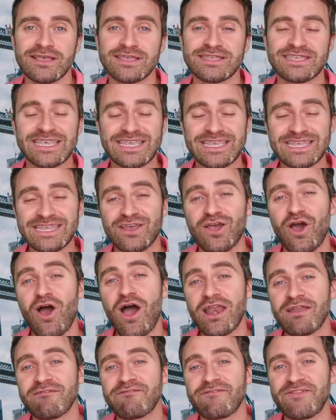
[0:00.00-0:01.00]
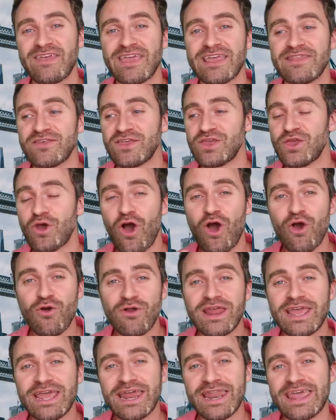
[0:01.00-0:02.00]
So this is the kind of thing that you're
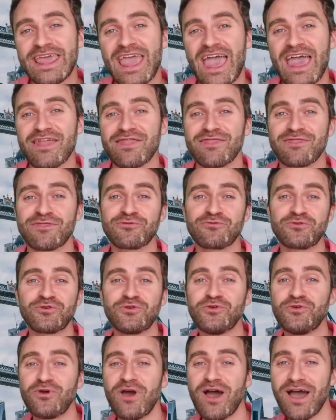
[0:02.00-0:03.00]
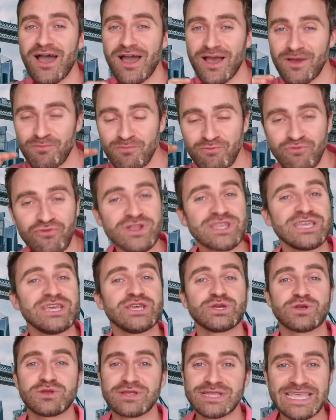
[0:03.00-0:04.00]
only gonna get through
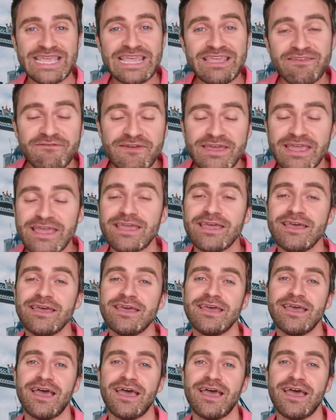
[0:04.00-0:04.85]
British TV,